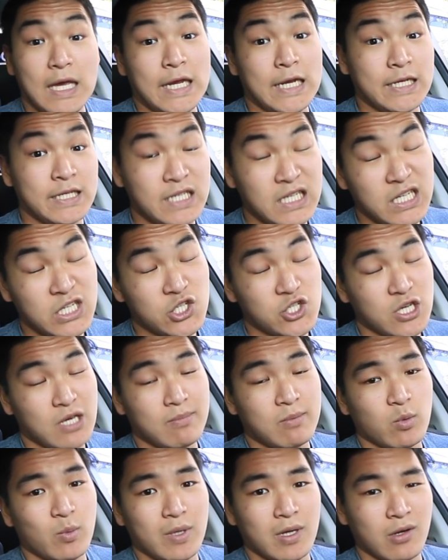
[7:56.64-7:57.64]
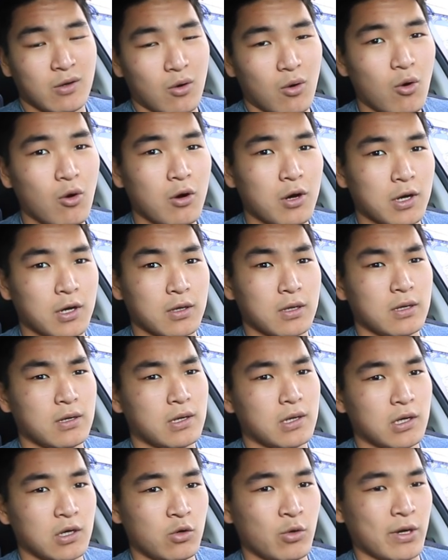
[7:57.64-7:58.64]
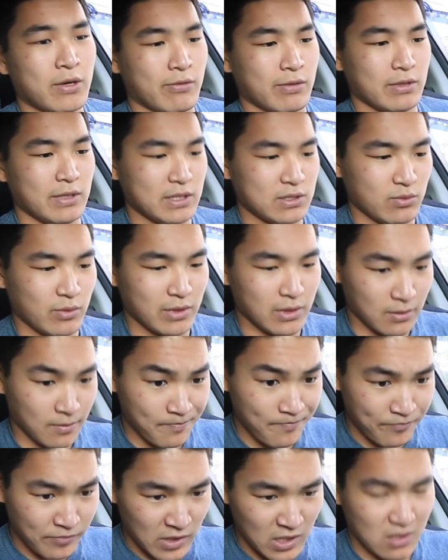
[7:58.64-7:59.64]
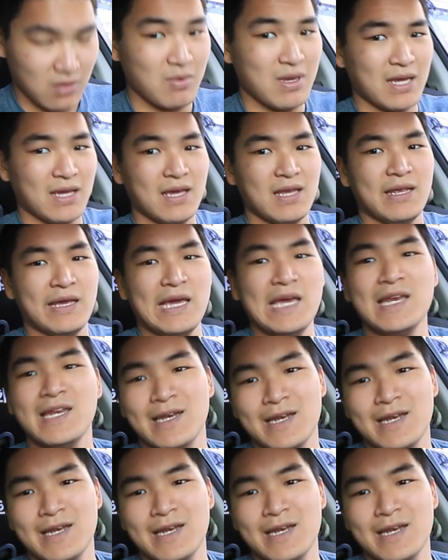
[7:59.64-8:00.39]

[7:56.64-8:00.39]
a D-shaped wheel or a quick release wheel to make getting in